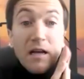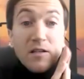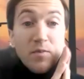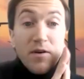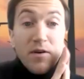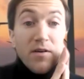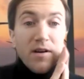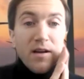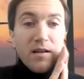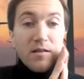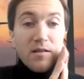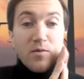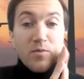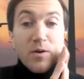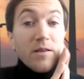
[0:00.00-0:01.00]

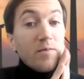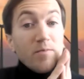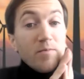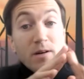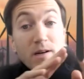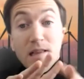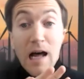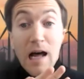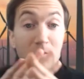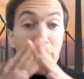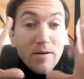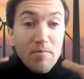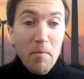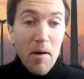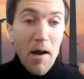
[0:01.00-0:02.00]
experience with
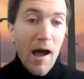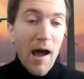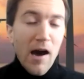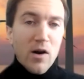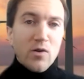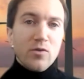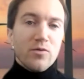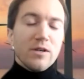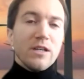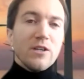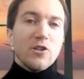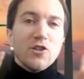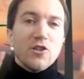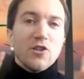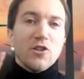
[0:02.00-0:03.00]
climate
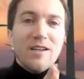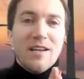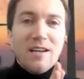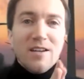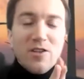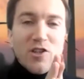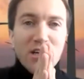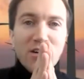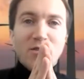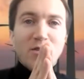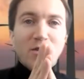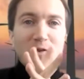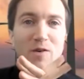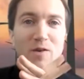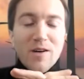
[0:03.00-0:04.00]
outreach in
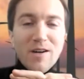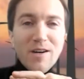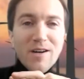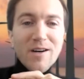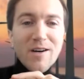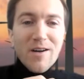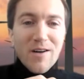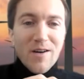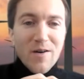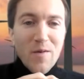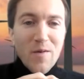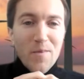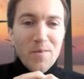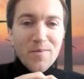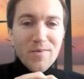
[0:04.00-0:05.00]
general,
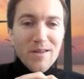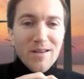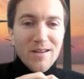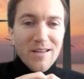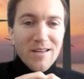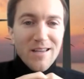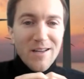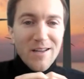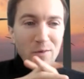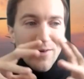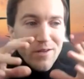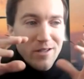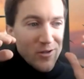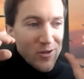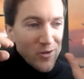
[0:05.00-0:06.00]
can you
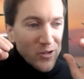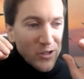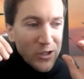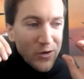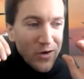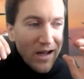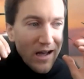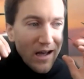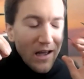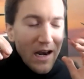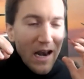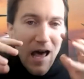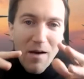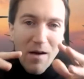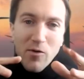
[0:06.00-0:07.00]
please also
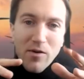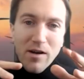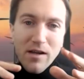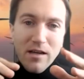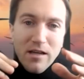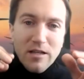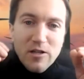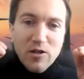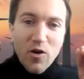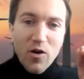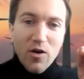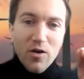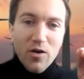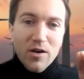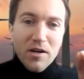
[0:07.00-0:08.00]
elaborate
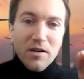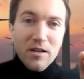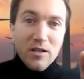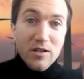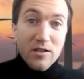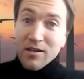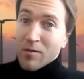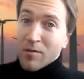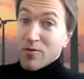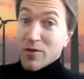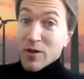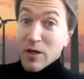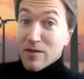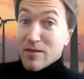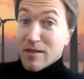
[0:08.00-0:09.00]
on some of
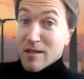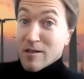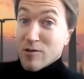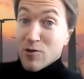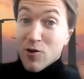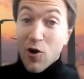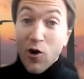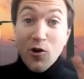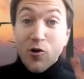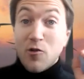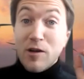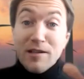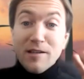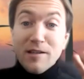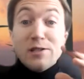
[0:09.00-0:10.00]
these
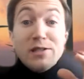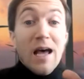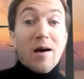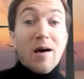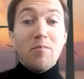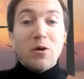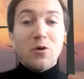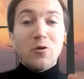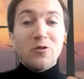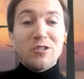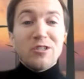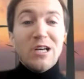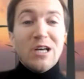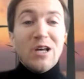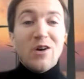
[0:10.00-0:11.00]
concrete
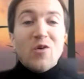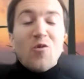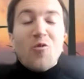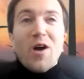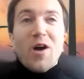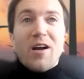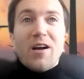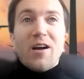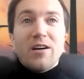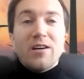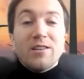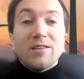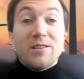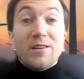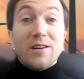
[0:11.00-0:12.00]
examples
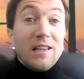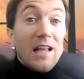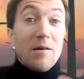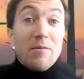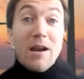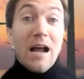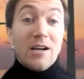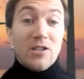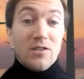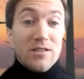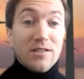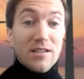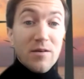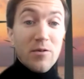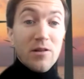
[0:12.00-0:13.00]
where the climate action
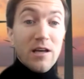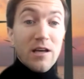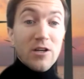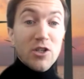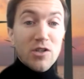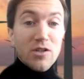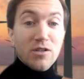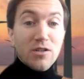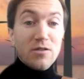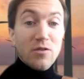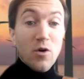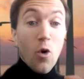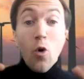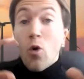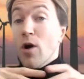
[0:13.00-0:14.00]
simulation
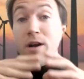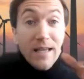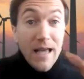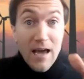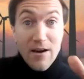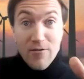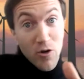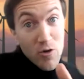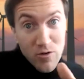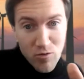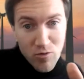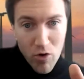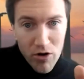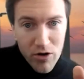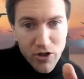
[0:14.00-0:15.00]
or the En-ROADS
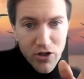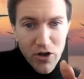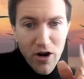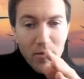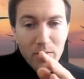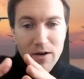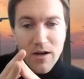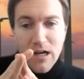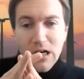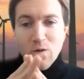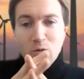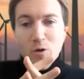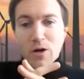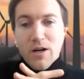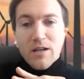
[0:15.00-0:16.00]
workshop
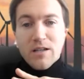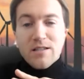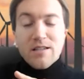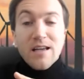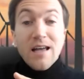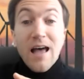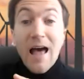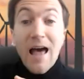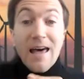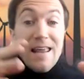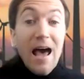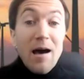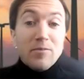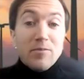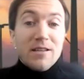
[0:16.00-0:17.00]
was
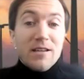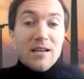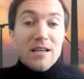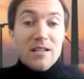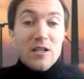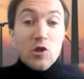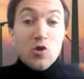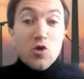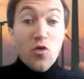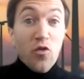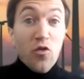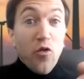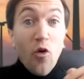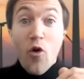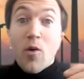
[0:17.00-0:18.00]
adapted to
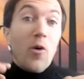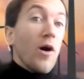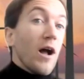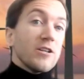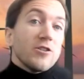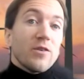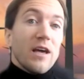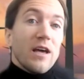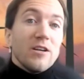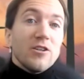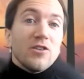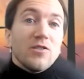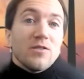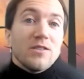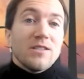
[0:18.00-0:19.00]
formal
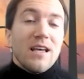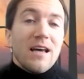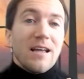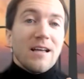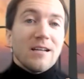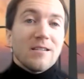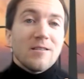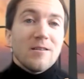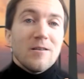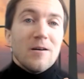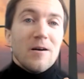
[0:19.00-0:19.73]
educational settings?